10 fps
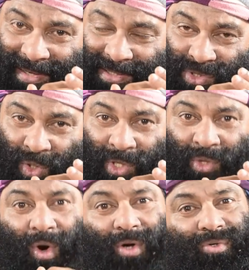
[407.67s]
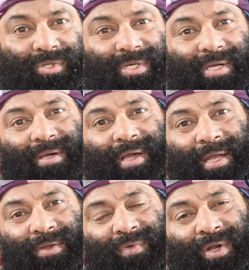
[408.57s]
So he caught the
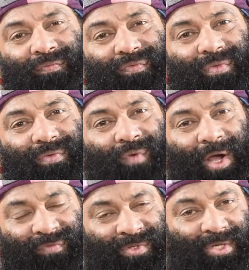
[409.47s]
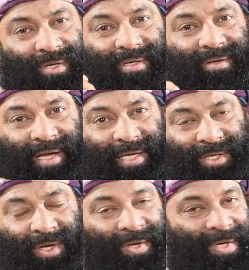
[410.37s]
hen, even if the wife and children
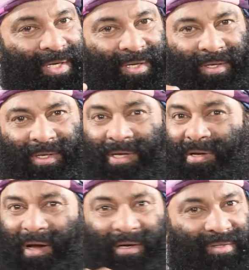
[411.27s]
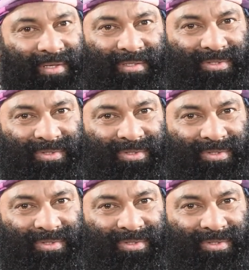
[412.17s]
cried, he cut the